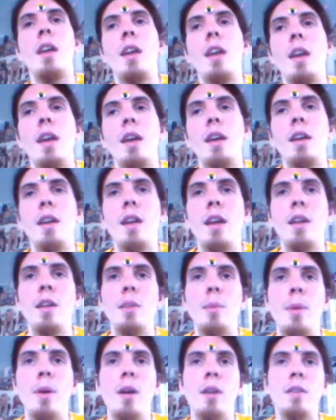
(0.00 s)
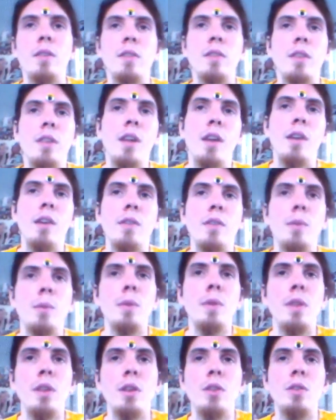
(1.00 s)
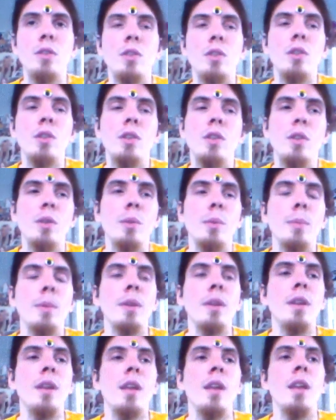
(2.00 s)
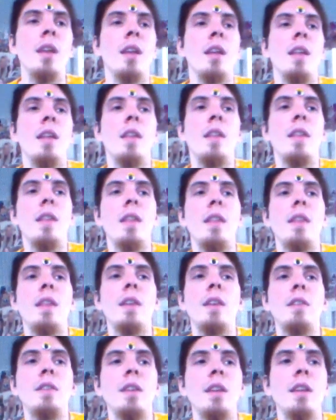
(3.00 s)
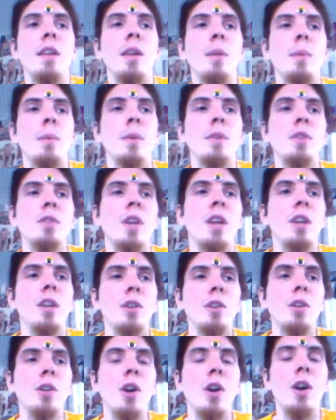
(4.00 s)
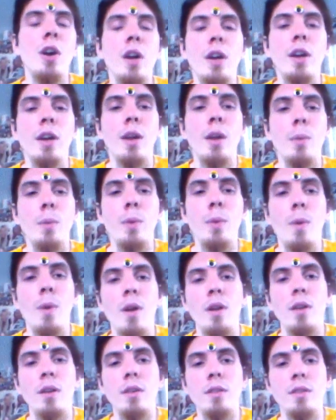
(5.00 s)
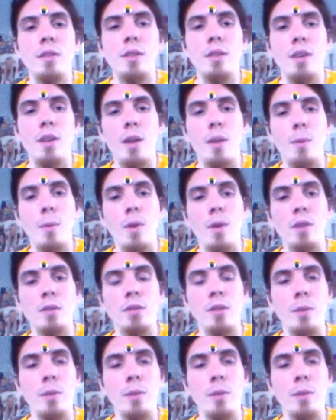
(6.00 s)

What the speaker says: out of the box and stuff, and we think he took them, and they said, can we check your car? And I walked